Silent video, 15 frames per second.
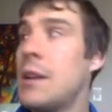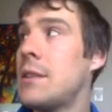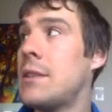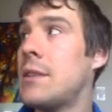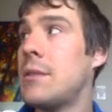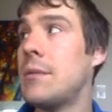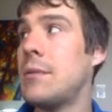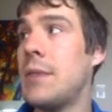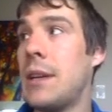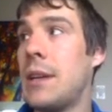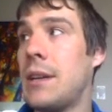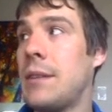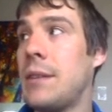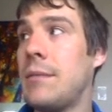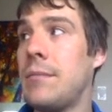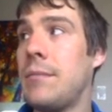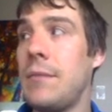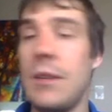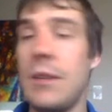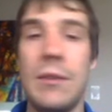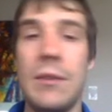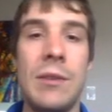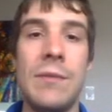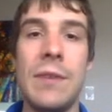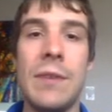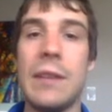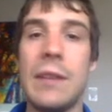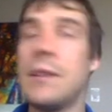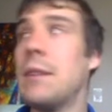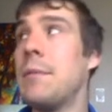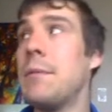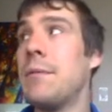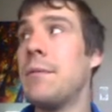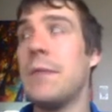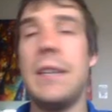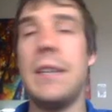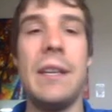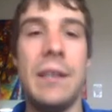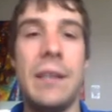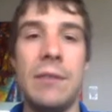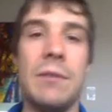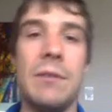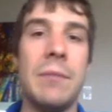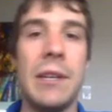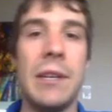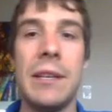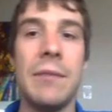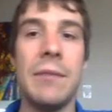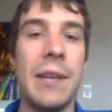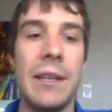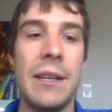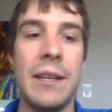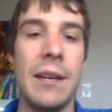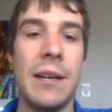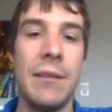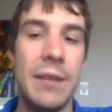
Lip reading: So, you've got carbon-14 in your body right now,